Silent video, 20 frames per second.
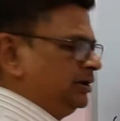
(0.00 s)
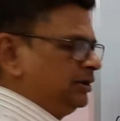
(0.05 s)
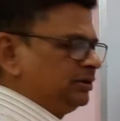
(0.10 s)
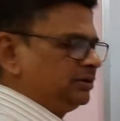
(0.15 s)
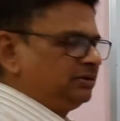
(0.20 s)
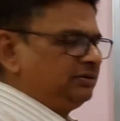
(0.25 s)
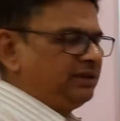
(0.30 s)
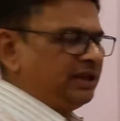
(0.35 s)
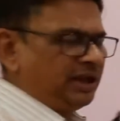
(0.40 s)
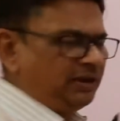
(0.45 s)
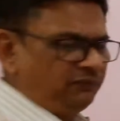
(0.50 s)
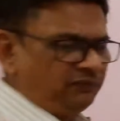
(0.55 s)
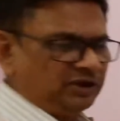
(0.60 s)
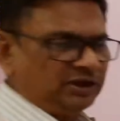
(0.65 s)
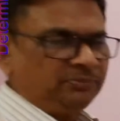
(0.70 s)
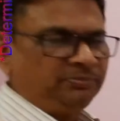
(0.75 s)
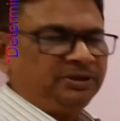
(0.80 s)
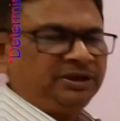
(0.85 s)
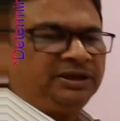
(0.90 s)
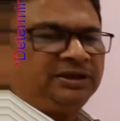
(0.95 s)
they will
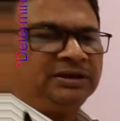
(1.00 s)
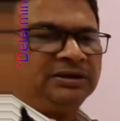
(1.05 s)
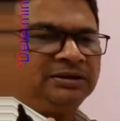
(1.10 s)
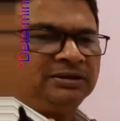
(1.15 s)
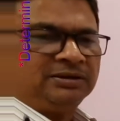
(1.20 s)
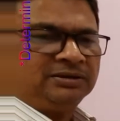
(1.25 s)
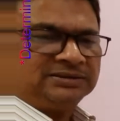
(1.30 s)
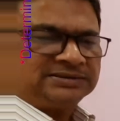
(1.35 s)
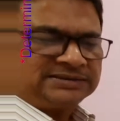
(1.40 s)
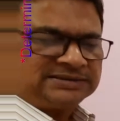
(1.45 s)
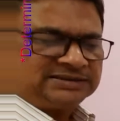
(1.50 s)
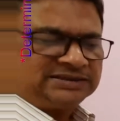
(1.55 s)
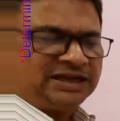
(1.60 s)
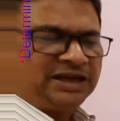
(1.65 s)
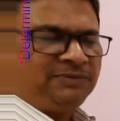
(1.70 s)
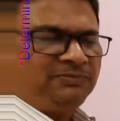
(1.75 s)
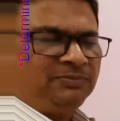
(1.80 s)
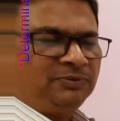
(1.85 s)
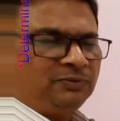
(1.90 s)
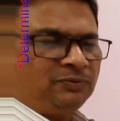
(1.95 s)
be
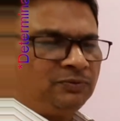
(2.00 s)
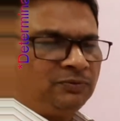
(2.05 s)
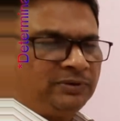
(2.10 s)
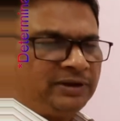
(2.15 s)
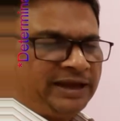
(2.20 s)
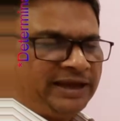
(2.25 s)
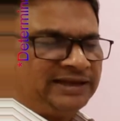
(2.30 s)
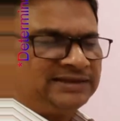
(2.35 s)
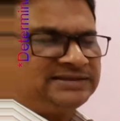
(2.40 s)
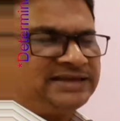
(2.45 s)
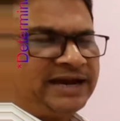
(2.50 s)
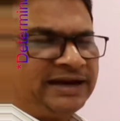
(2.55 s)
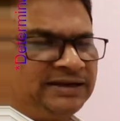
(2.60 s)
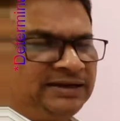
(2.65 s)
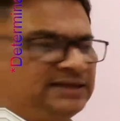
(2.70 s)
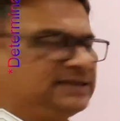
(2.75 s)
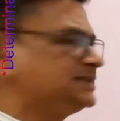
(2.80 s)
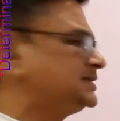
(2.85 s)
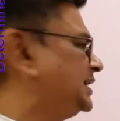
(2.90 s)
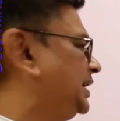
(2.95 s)
same,
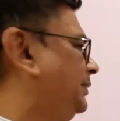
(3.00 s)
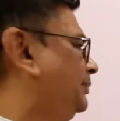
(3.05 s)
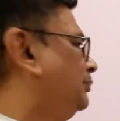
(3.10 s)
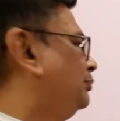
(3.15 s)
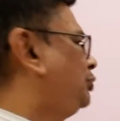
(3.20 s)
exactly same.